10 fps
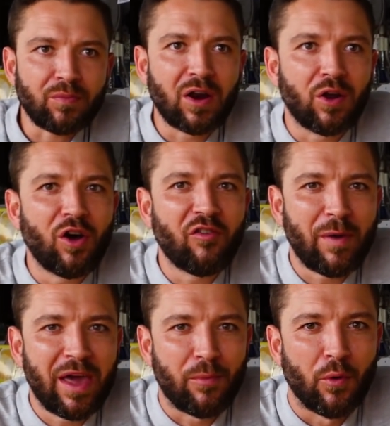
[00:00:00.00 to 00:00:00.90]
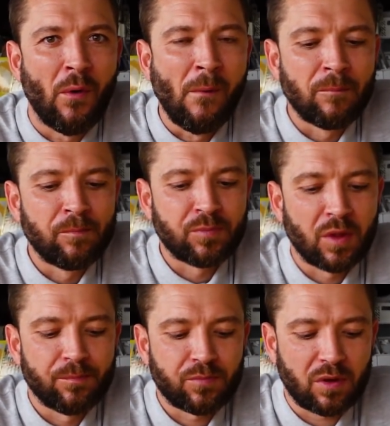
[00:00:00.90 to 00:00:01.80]
And a lot of people,
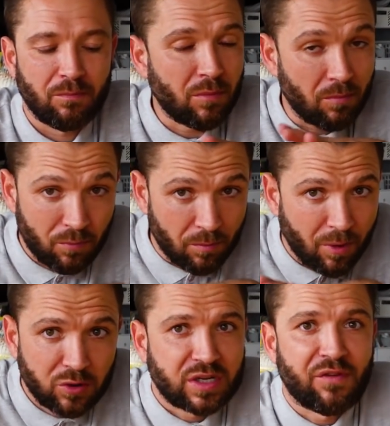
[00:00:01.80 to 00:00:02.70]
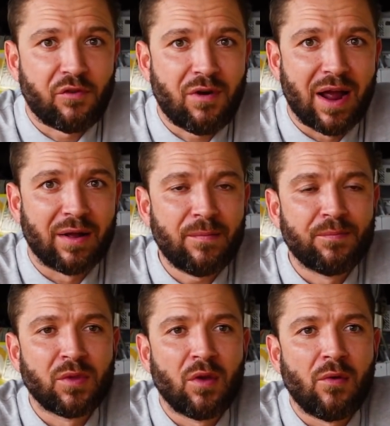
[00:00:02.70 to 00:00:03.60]
mostly Farang,
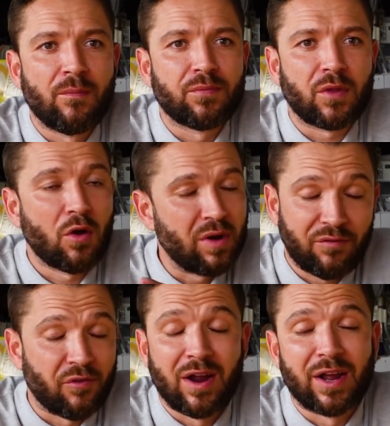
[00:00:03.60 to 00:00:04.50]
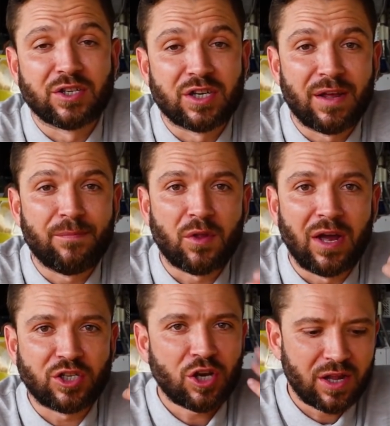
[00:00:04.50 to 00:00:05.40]
only Farang actually,
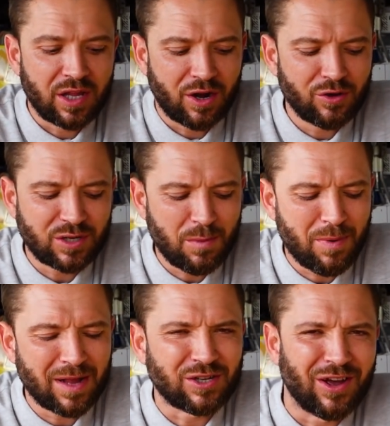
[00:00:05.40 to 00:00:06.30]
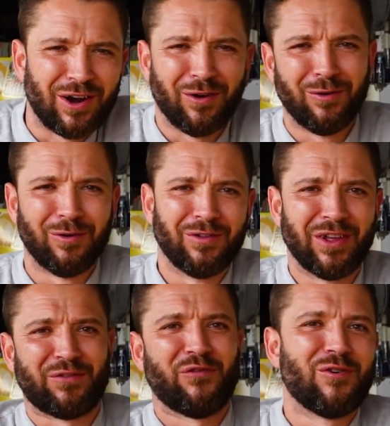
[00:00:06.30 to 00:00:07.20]
like turn their nose up at pad thai. They're like, oh,
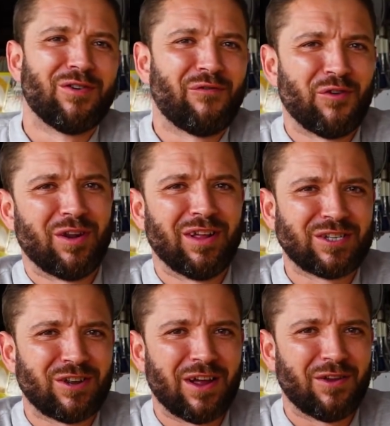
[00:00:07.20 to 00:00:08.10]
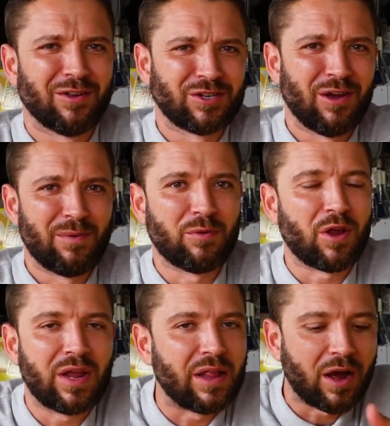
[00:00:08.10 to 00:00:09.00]
that's foreigner food. And it's like, no, Thai people
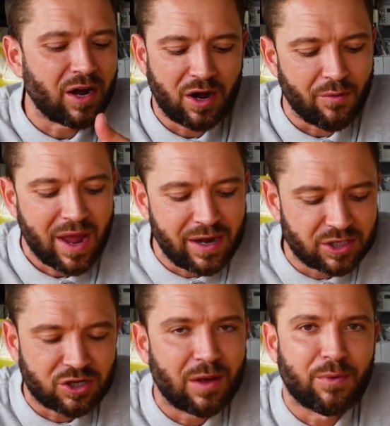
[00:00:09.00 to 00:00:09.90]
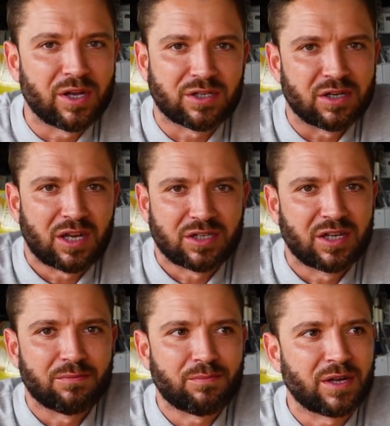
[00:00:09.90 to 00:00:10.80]
don't eat that. I don't know any Thai person that doesn't
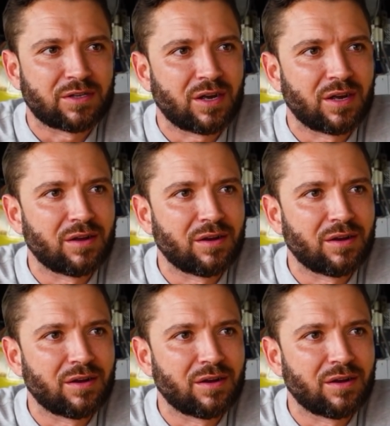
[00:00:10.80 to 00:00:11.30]
eat pad thai.